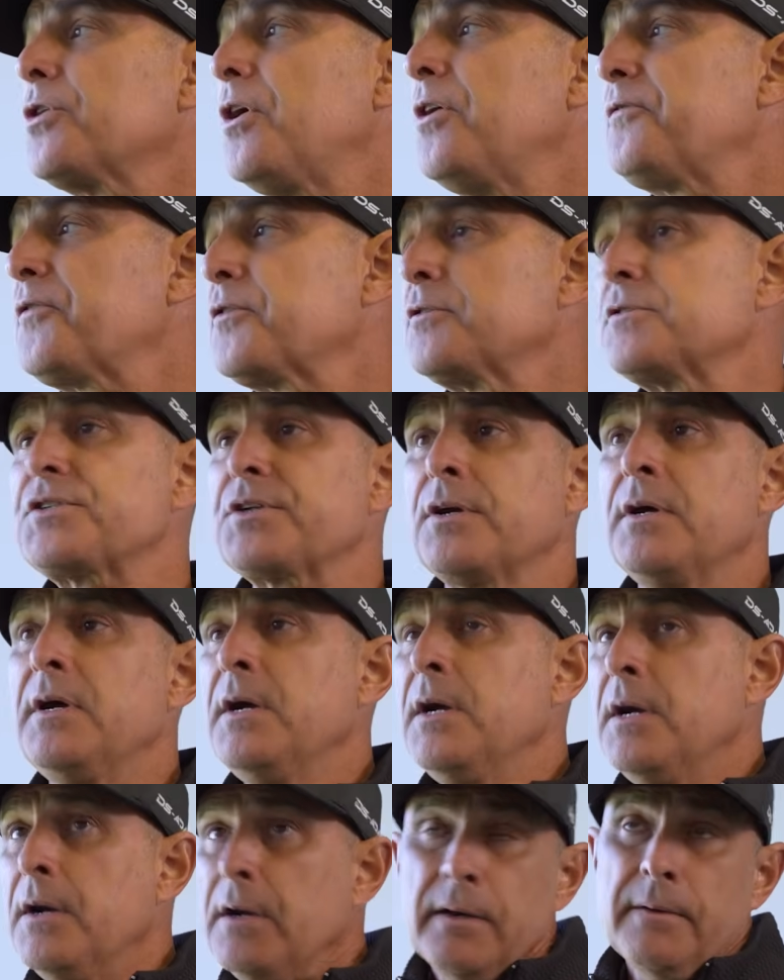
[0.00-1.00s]
golfers,
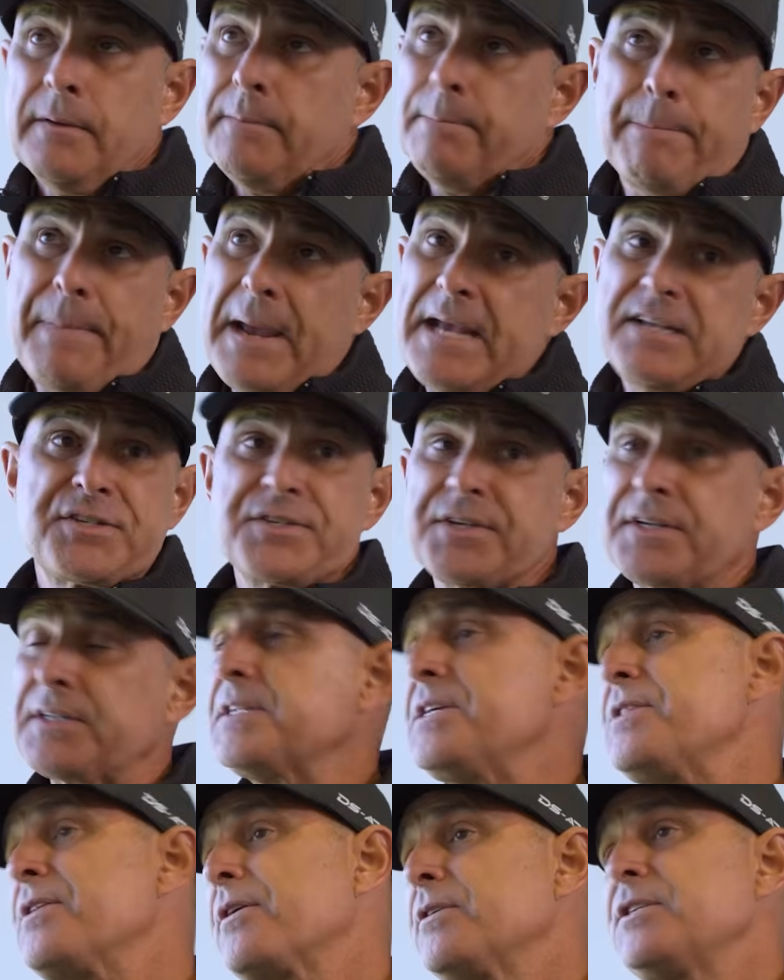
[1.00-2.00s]

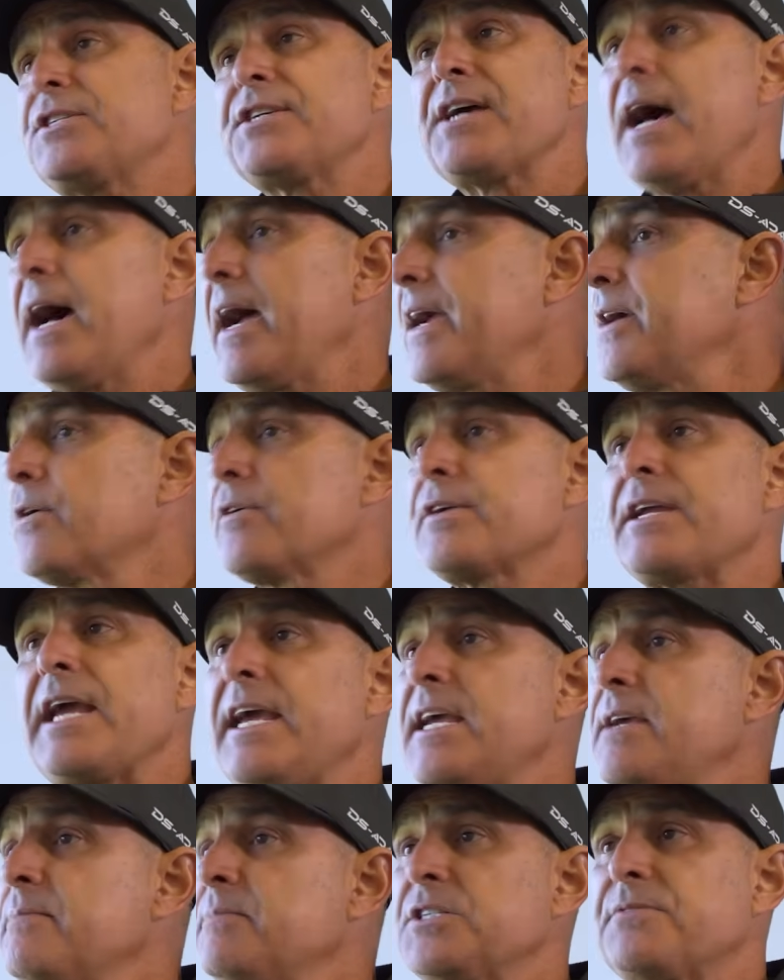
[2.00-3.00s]
basically their entire
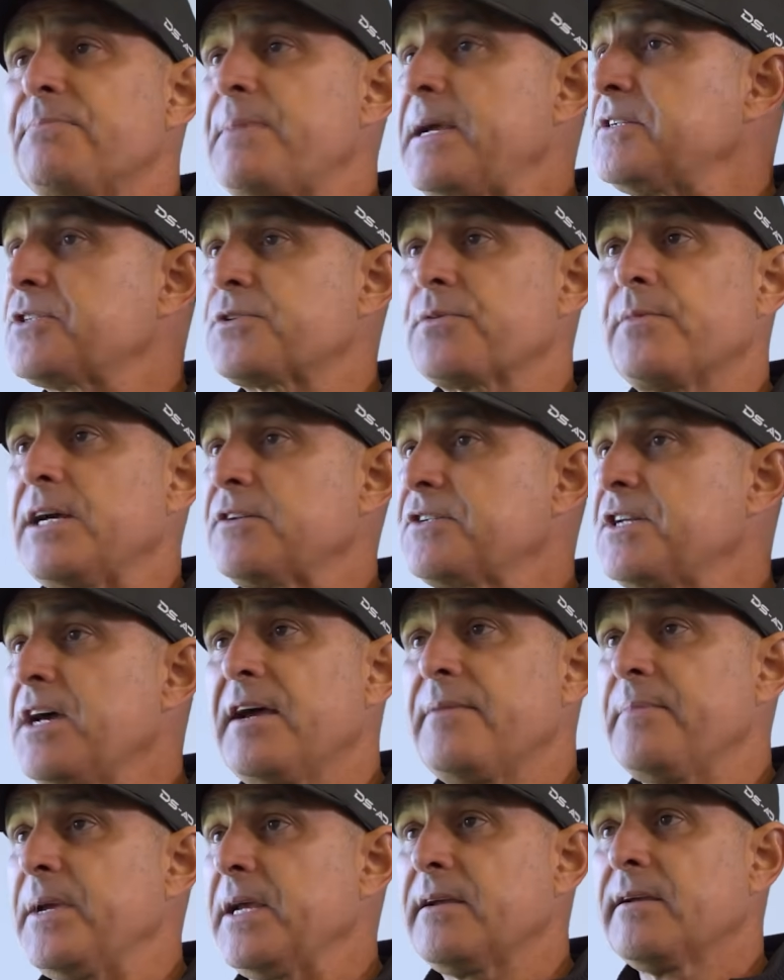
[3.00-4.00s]
game is based around
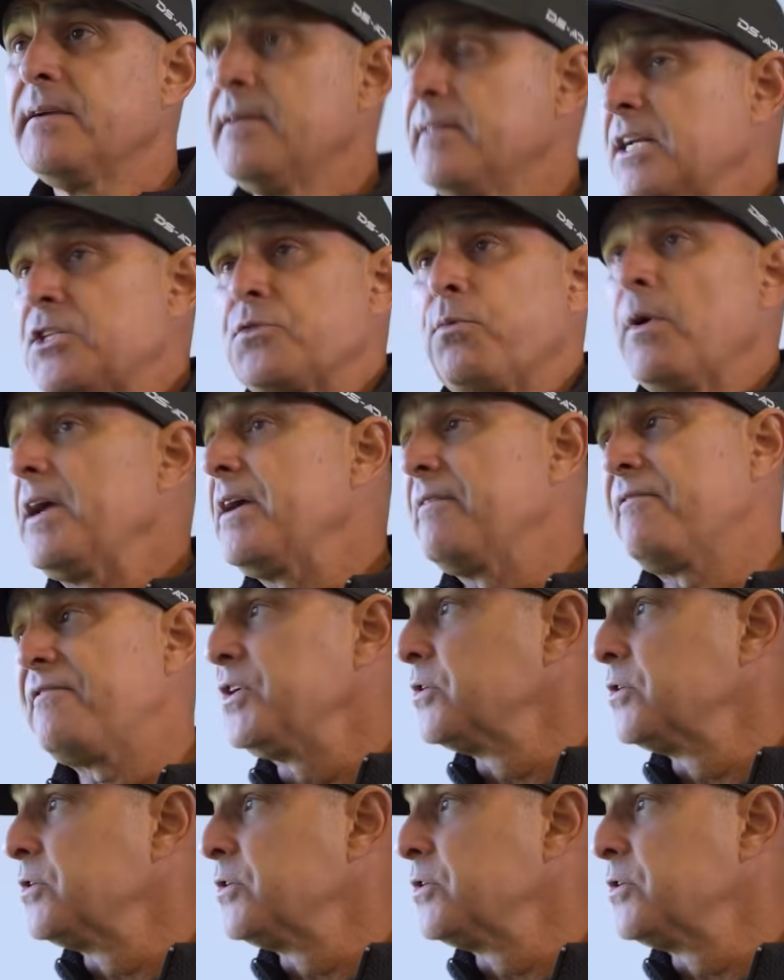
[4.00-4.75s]
timing. That's why it